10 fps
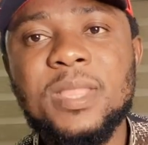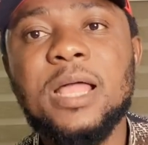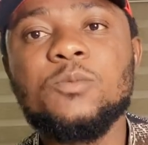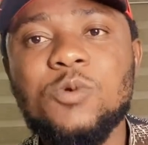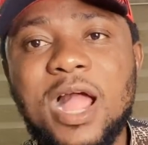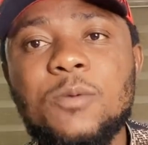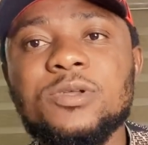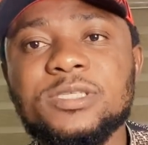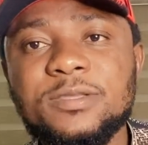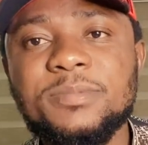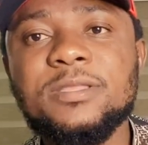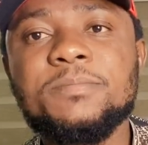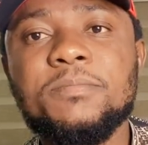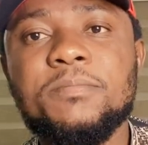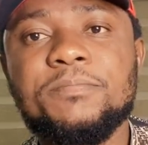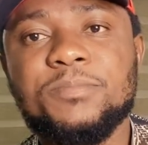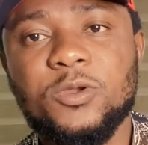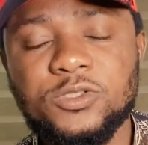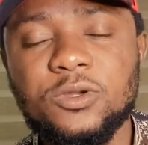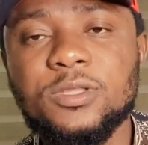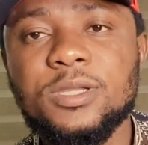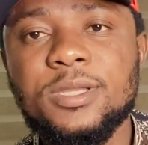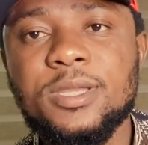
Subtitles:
And why was he being tortured?